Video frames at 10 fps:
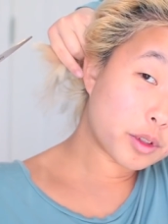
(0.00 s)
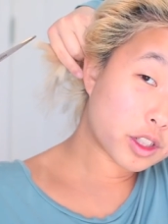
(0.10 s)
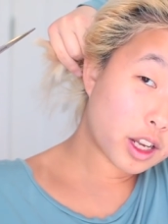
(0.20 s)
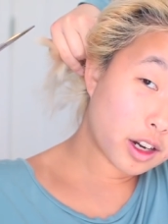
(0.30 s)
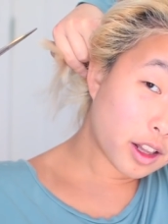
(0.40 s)
I'm
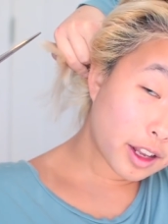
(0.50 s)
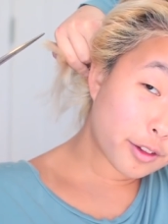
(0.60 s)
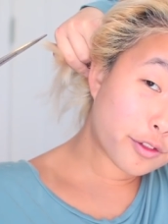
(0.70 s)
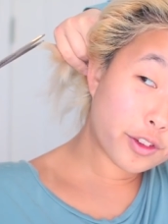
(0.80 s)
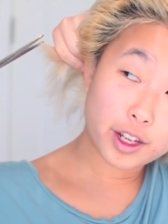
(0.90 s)
just kind of like
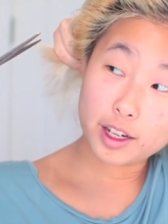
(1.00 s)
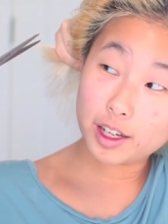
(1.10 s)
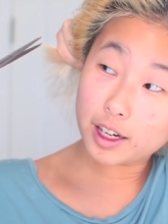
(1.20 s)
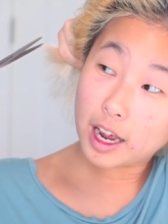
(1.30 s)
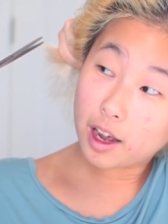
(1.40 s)
fanning
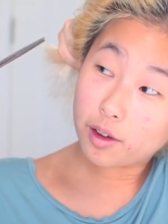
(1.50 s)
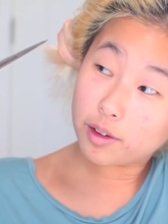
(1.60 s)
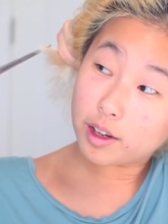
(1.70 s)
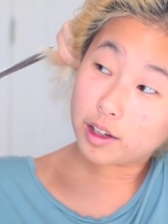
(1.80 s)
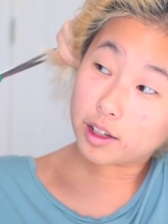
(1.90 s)
it
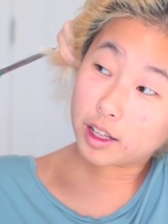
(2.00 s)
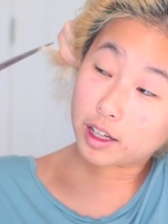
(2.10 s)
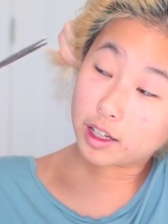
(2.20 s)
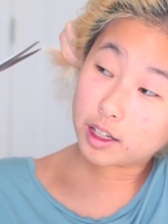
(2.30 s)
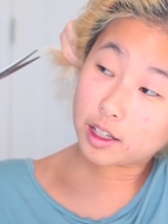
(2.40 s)
out and
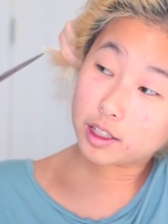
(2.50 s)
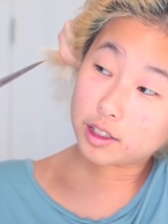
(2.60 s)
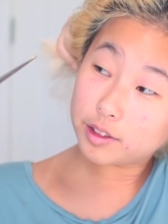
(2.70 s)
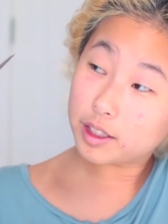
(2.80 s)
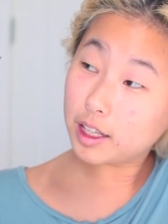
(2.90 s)
like
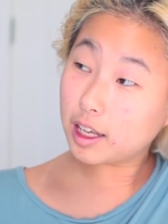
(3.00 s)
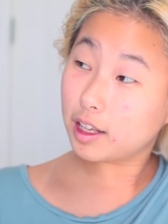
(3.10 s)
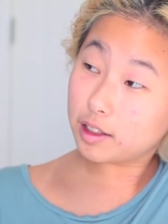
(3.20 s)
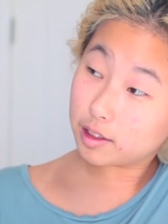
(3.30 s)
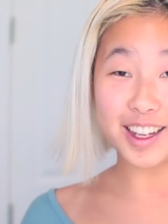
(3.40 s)
doing
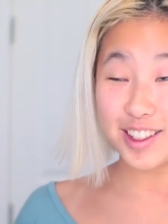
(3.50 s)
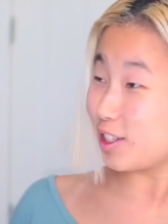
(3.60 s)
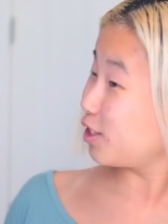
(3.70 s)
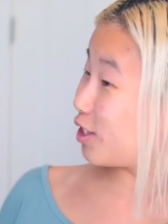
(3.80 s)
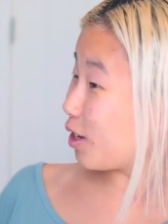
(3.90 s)
that. It's
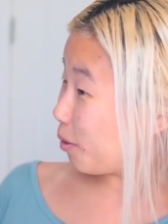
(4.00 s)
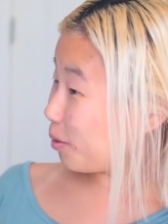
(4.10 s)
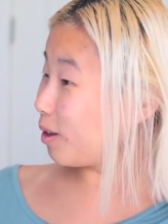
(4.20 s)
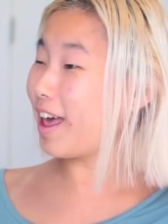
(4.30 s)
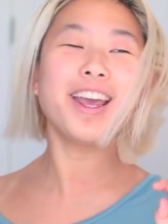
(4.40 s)
just so
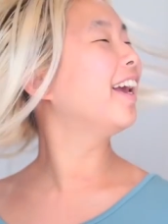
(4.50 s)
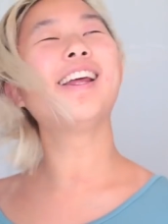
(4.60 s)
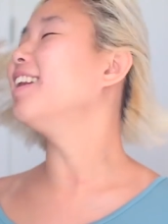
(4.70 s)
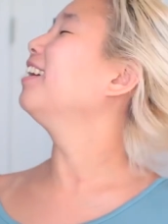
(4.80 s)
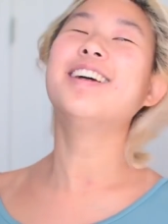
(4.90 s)

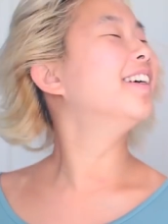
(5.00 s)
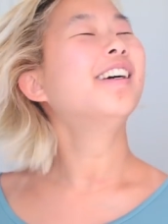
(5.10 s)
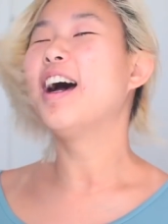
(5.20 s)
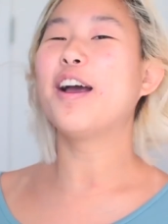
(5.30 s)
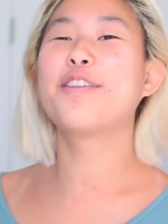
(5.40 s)
light.
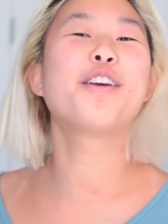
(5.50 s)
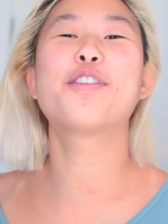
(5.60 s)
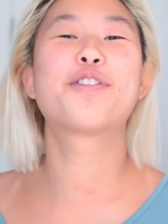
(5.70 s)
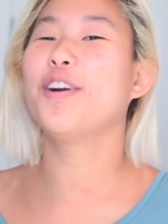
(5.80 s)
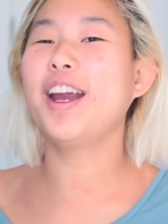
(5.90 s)
I feel
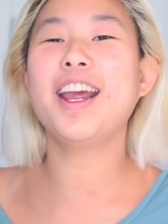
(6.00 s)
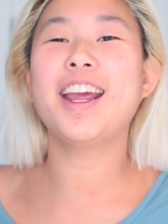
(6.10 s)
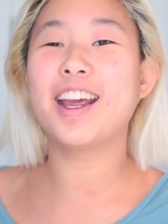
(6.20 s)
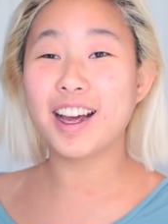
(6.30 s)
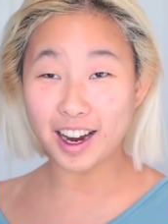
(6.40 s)

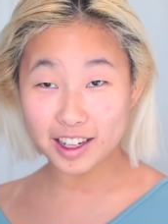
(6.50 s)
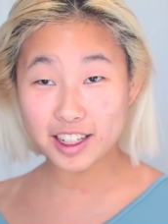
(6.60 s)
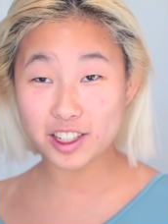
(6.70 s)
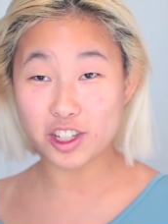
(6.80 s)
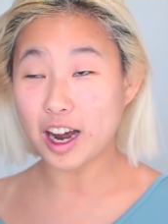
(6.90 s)
free. I
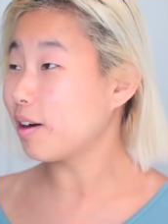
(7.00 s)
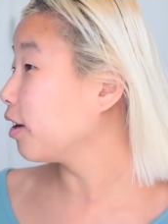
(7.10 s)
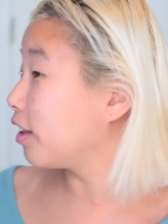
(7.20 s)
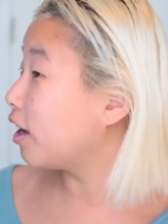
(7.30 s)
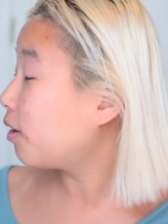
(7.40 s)
need a
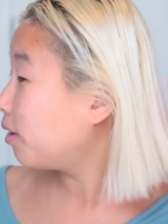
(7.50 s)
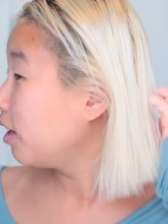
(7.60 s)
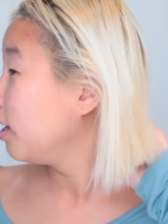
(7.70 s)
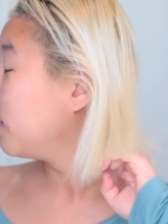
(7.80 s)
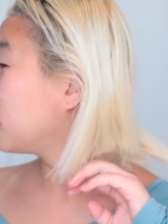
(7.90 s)
shower though.
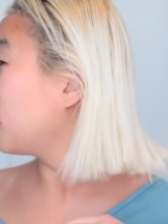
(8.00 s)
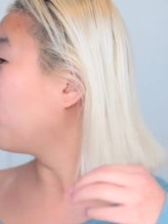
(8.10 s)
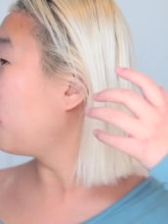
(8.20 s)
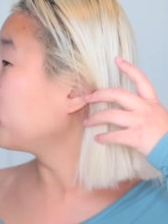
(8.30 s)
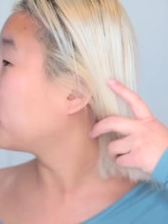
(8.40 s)

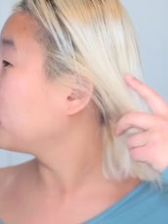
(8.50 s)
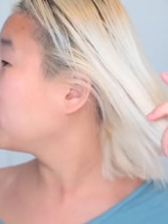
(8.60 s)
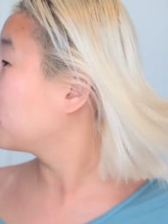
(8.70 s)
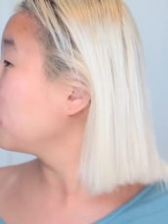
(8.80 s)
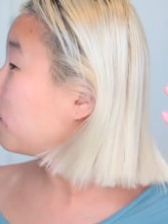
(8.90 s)
So I'm
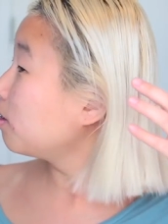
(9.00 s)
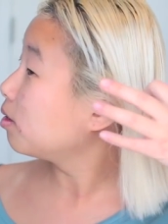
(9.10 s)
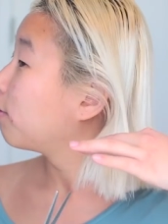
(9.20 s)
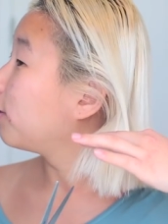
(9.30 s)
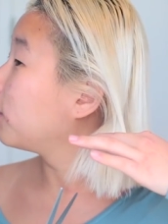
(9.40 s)
going to
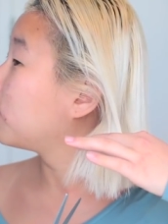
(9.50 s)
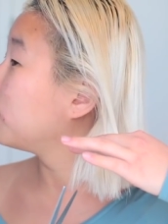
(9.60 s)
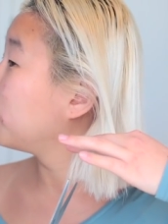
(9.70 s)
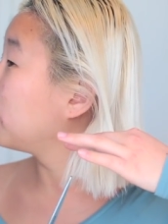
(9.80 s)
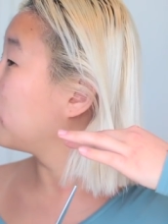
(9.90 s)
finish
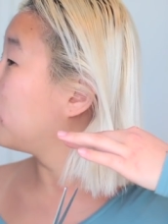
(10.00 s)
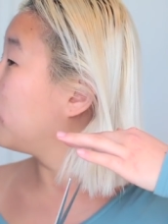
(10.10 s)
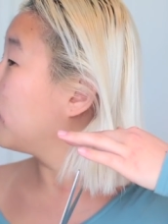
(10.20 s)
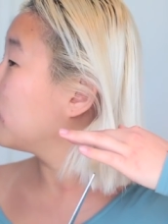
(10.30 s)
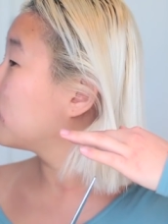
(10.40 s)
doing
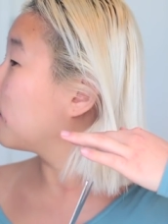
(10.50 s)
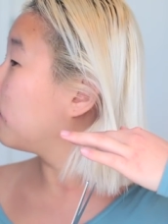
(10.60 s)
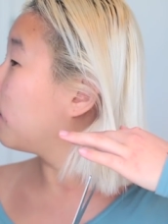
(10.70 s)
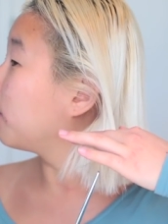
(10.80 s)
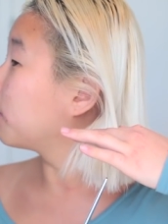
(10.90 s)
this
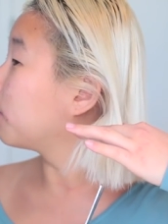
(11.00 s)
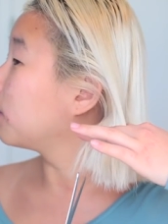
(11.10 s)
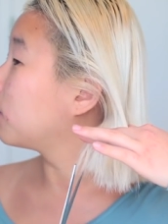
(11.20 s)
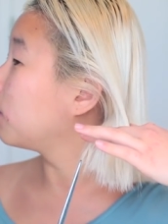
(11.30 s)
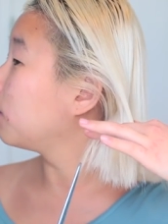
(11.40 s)
and then I'm
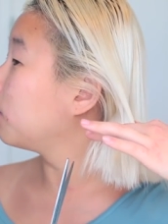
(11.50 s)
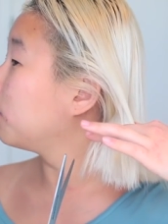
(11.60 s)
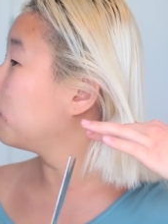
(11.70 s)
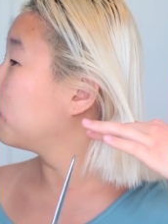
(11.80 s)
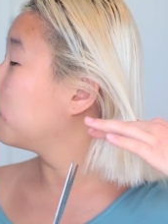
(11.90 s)
going
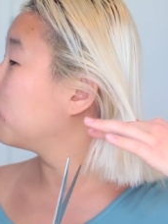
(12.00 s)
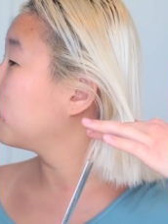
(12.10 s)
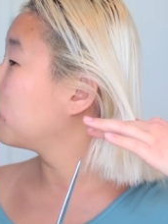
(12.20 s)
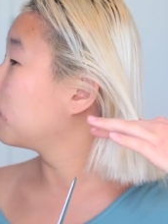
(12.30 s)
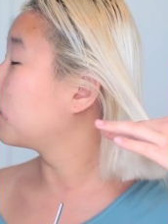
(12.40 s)
to
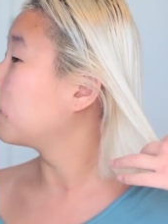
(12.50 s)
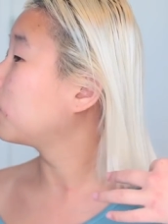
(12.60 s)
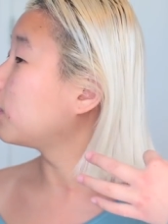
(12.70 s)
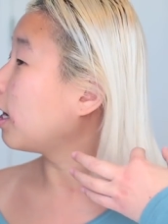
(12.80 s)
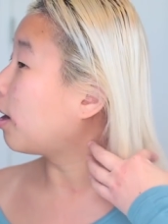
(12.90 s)
go
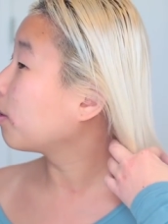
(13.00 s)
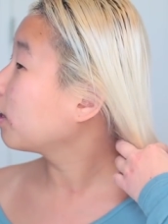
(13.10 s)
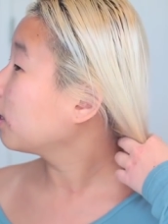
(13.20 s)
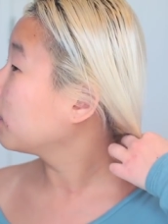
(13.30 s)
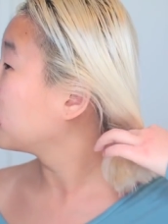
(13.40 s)

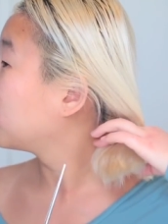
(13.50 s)
shower.